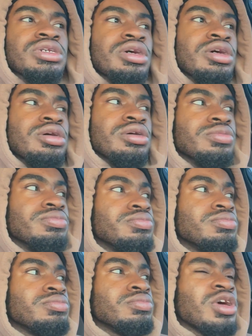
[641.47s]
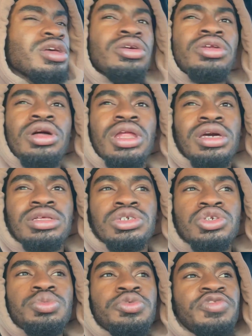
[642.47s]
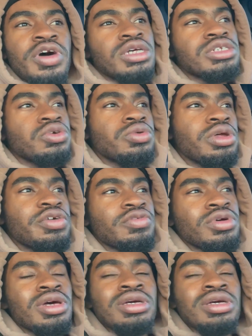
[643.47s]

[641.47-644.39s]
like the supervisor or whatever.